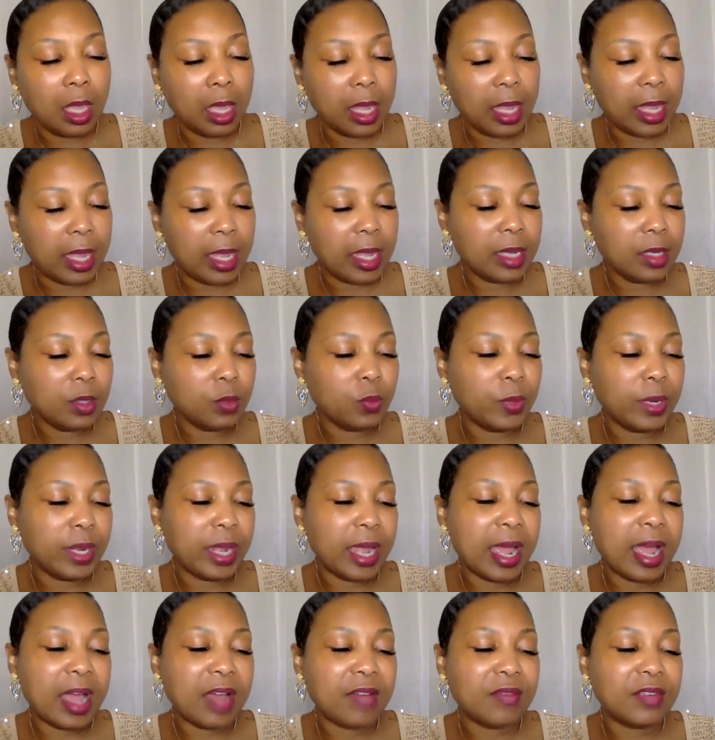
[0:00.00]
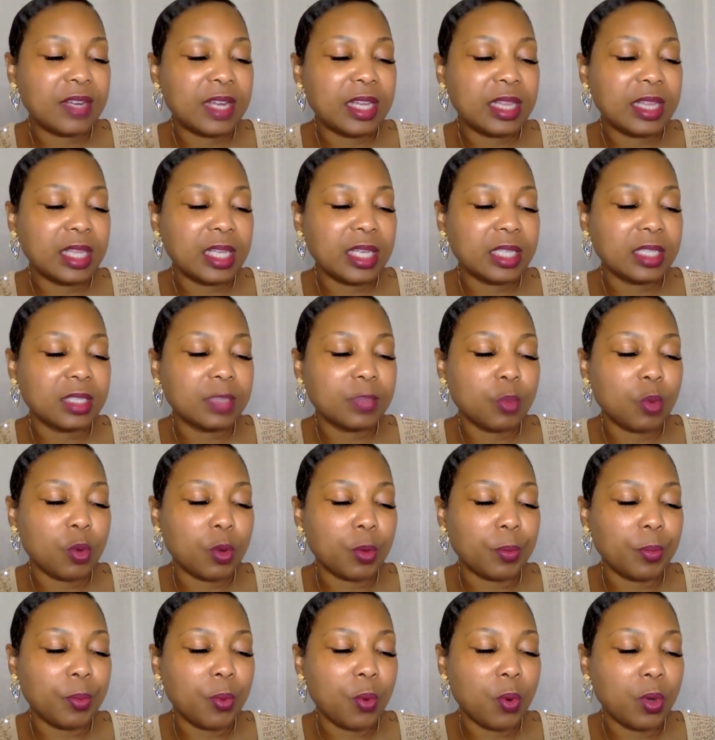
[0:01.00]
And we have nothing is more
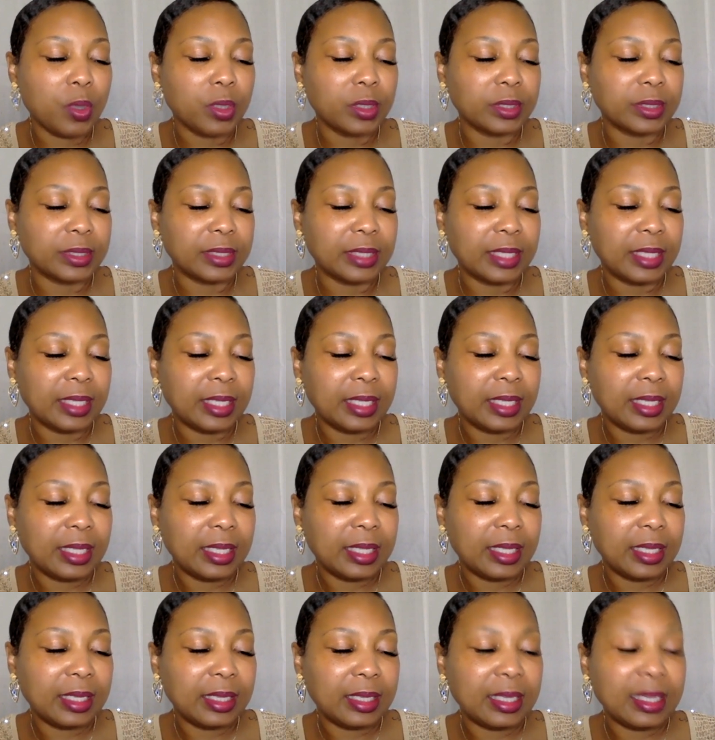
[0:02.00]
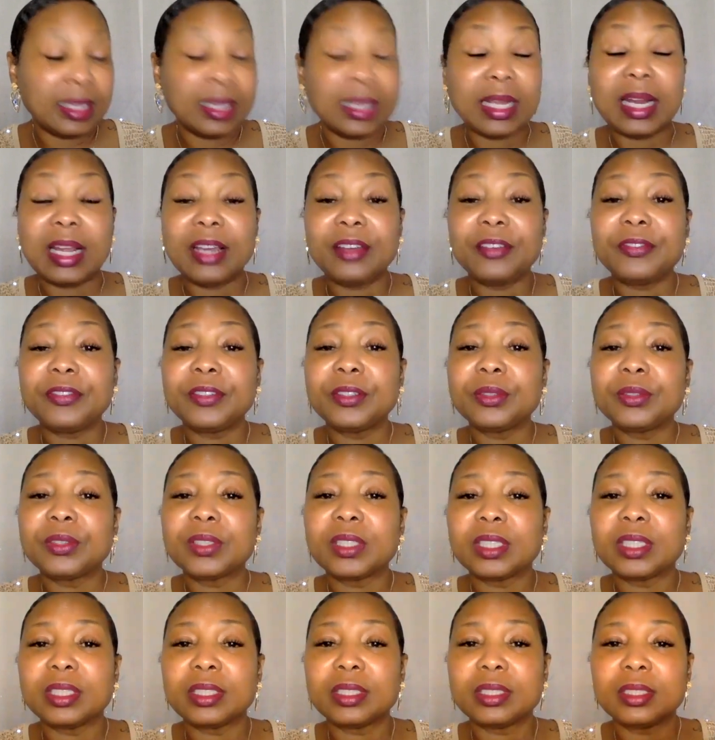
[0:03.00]
important than that I feel
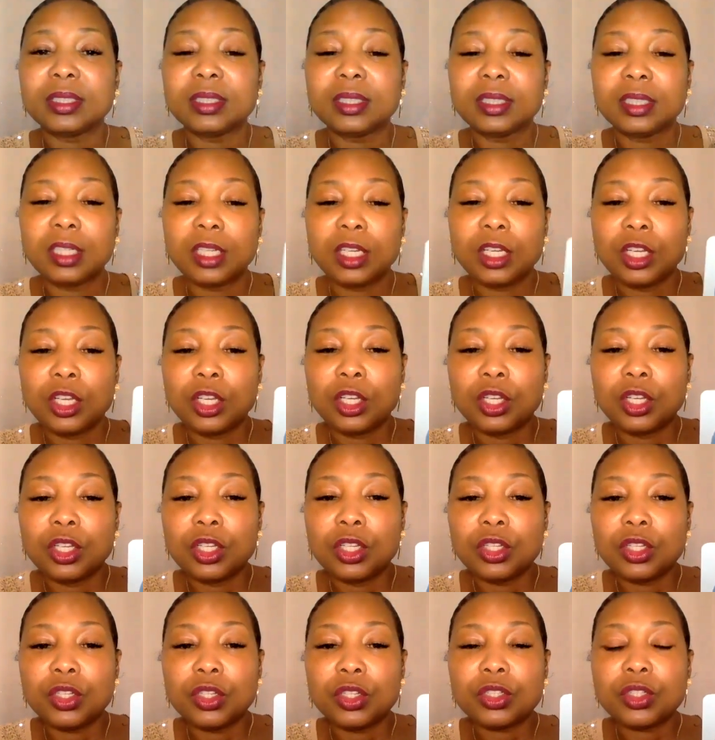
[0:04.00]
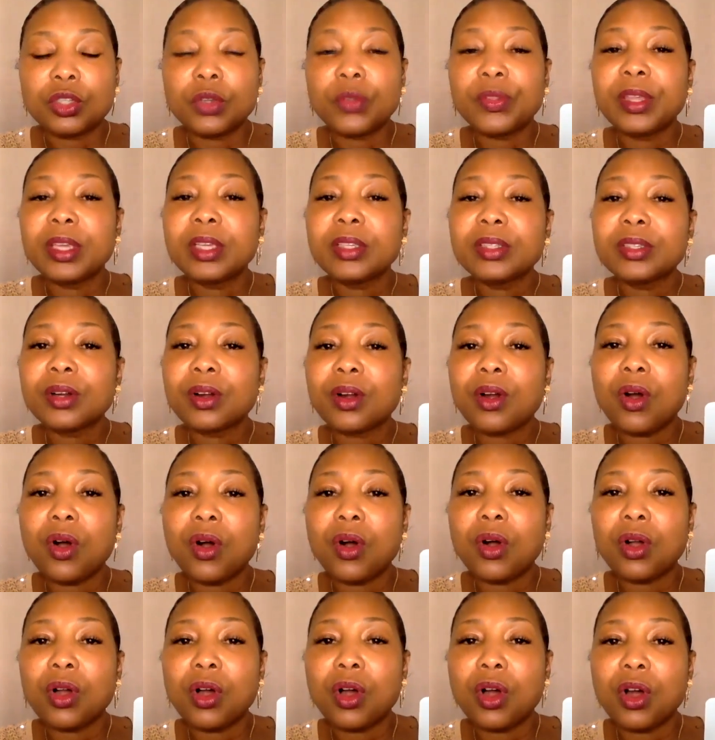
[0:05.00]
good. So these are
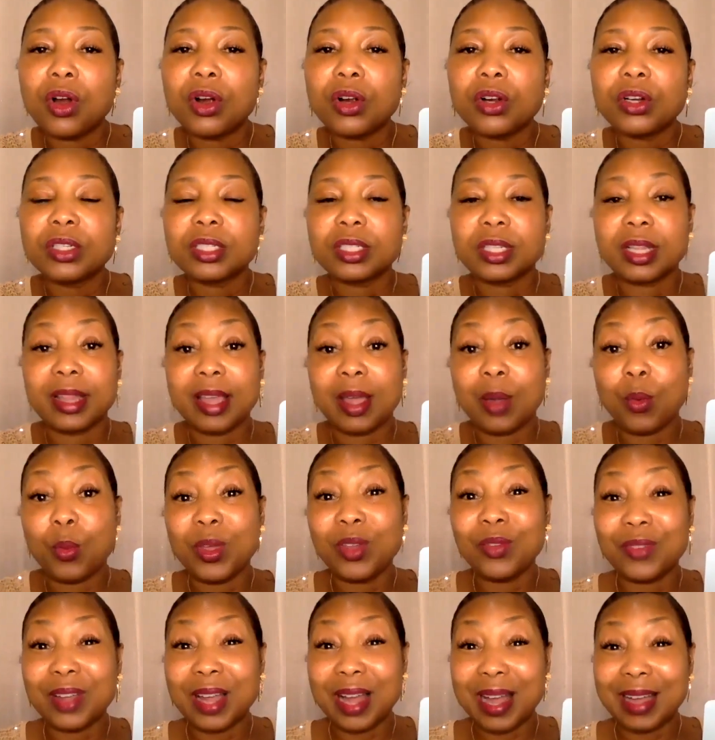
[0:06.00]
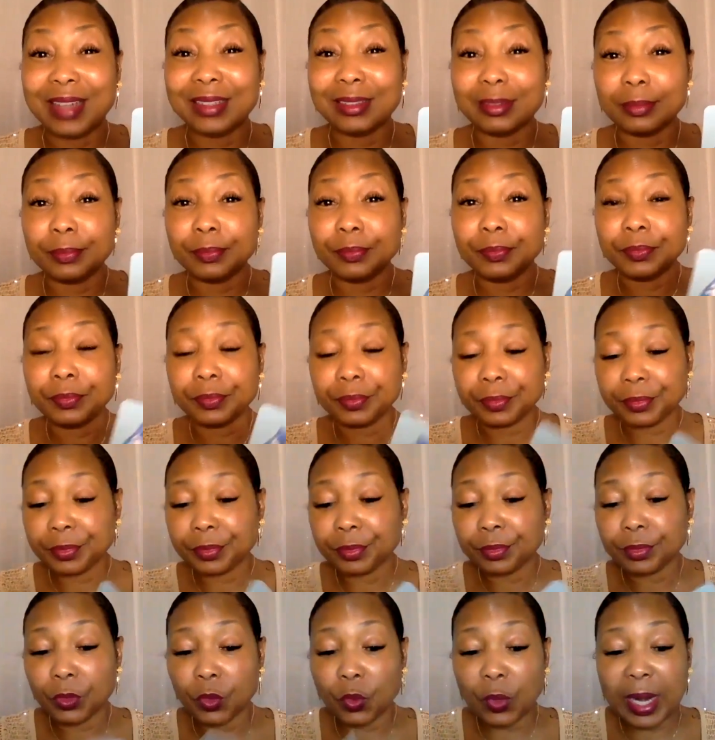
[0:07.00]
all cards that we've gotten,
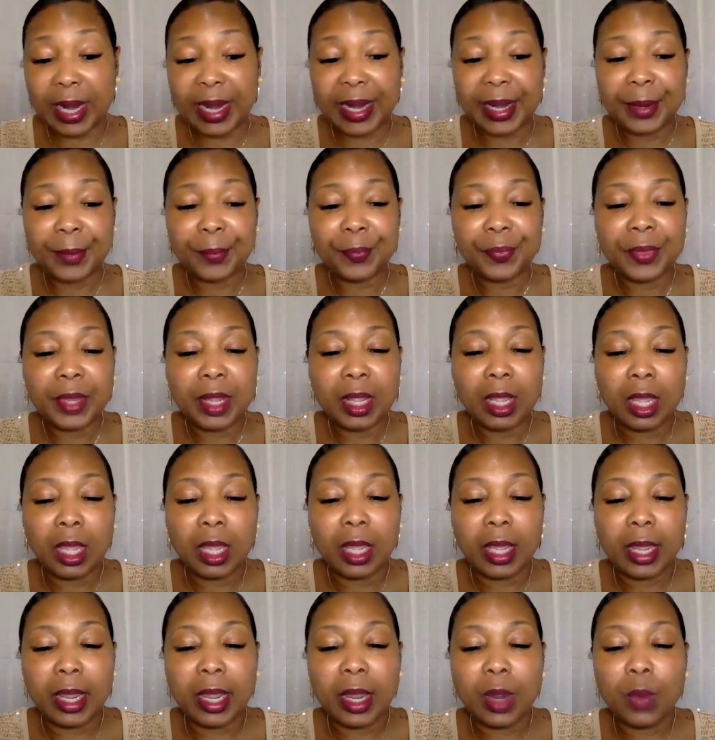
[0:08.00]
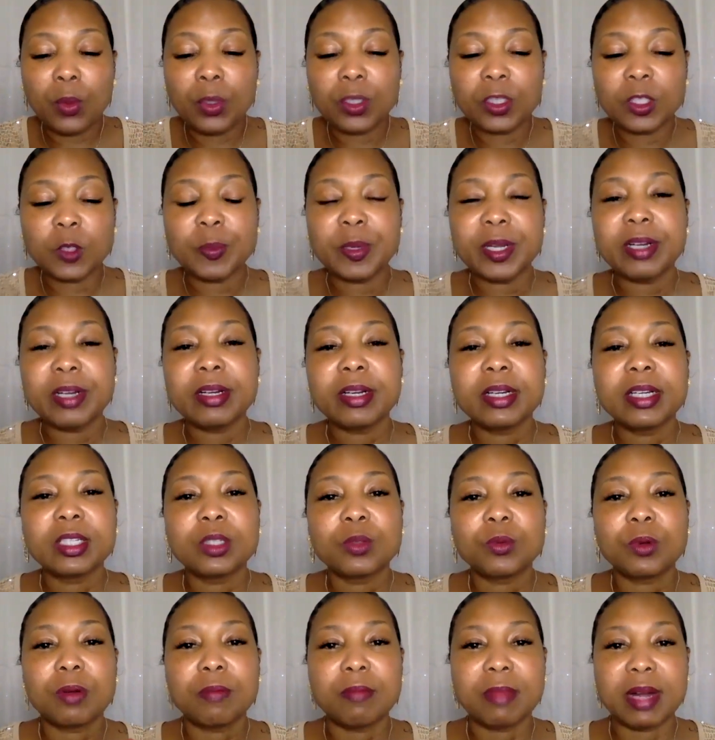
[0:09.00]
right? And what Spirit is
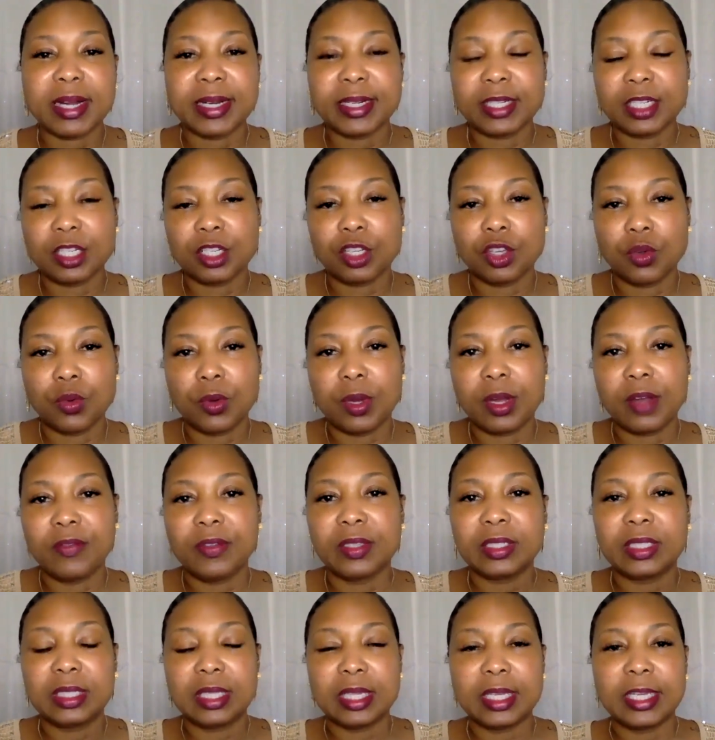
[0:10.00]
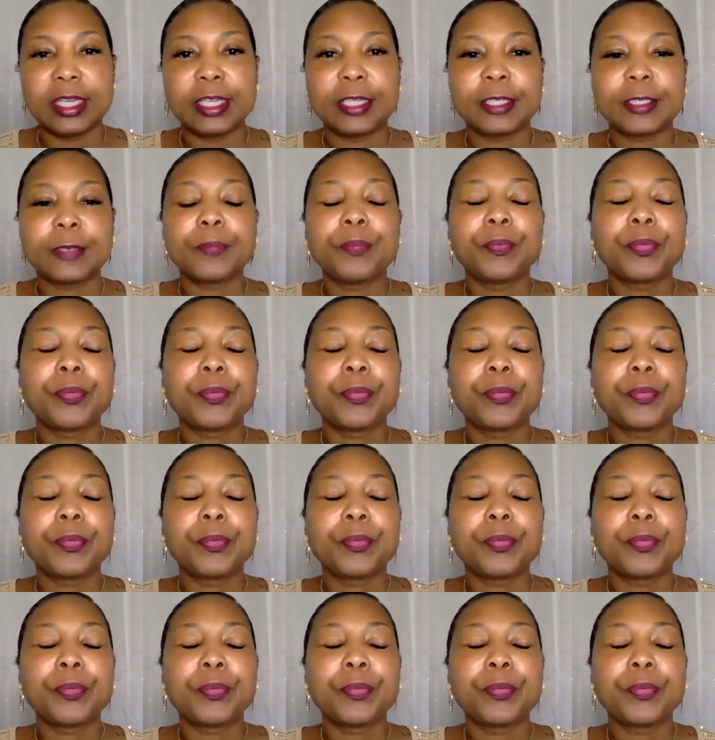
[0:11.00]
reminding you of is this.